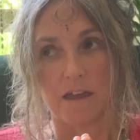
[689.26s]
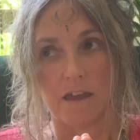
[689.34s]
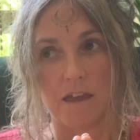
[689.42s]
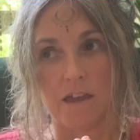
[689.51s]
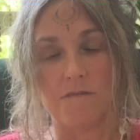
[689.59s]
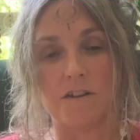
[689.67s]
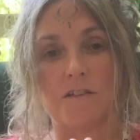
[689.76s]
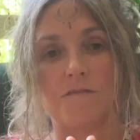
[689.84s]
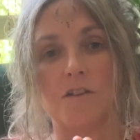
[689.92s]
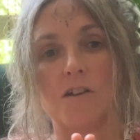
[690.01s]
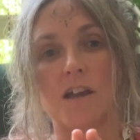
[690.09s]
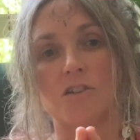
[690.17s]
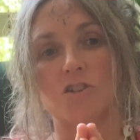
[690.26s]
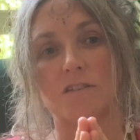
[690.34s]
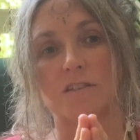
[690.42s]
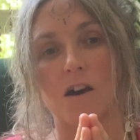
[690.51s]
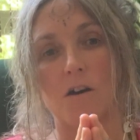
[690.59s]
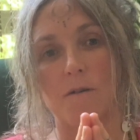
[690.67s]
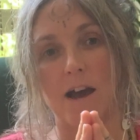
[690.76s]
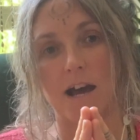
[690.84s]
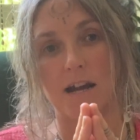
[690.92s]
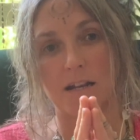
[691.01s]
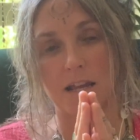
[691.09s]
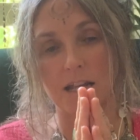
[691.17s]
Even if you can just go
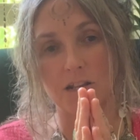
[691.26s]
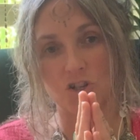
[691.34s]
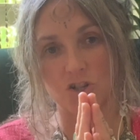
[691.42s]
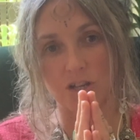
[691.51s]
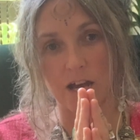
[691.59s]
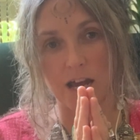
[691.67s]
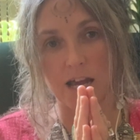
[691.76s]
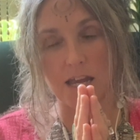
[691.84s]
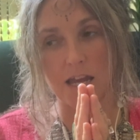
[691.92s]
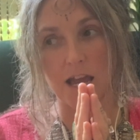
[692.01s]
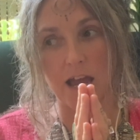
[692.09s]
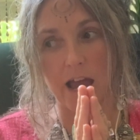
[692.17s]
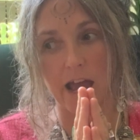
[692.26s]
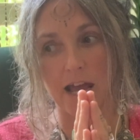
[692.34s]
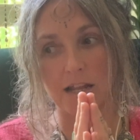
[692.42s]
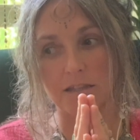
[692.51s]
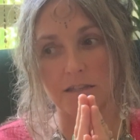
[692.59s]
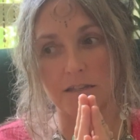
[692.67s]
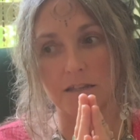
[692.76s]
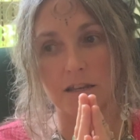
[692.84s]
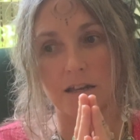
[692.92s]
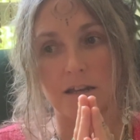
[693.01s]
out each day and